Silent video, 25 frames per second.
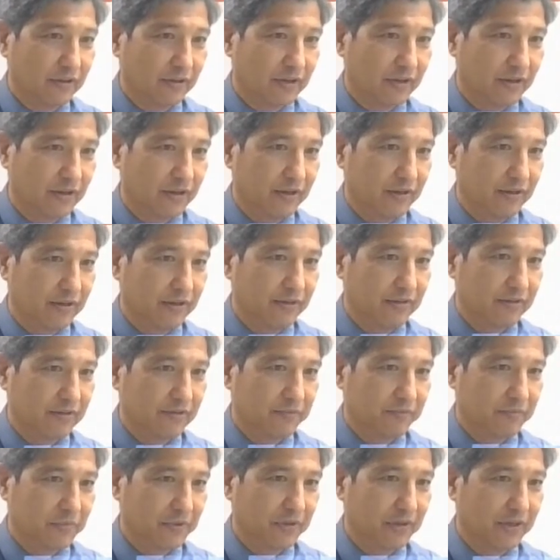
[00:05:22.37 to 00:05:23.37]
my
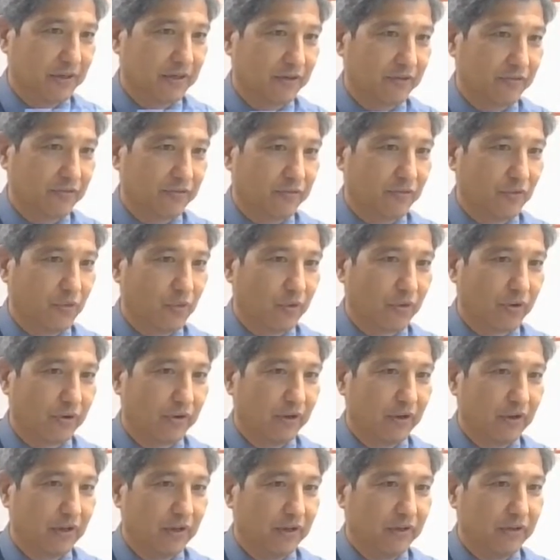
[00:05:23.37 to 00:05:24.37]
negative
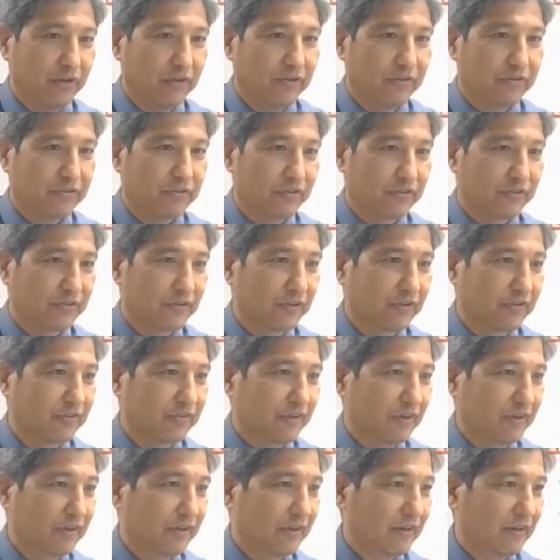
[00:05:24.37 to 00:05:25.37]
4 is just going to
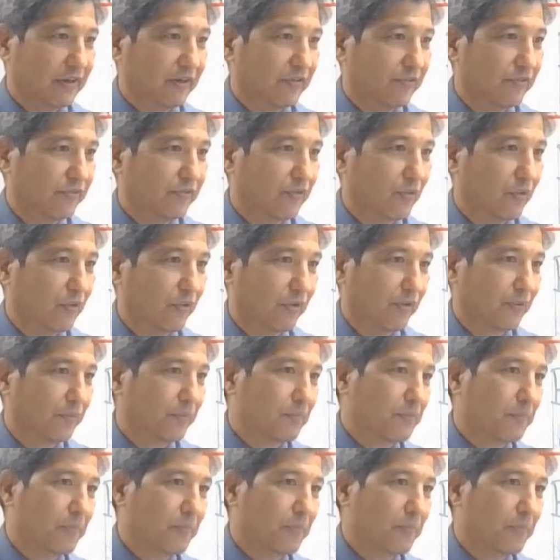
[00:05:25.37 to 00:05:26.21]
stay negative 4.